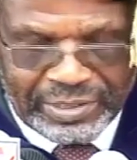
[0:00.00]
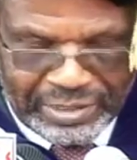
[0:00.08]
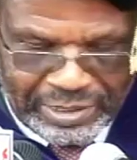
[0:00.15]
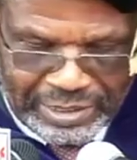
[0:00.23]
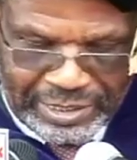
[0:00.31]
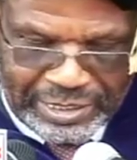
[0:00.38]

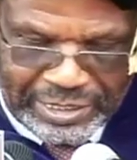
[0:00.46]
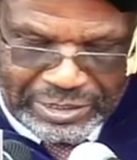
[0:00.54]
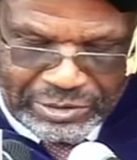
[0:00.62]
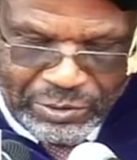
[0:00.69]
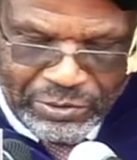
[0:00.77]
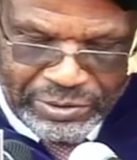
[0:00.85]
in its
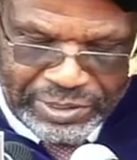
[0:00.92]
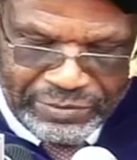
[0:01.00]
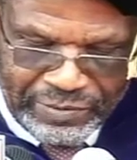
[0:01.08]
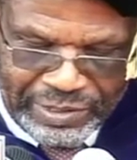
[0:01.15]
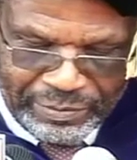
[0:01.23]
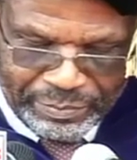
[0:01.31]
own
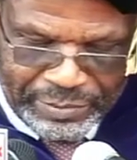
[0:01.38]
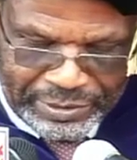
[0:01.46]
development.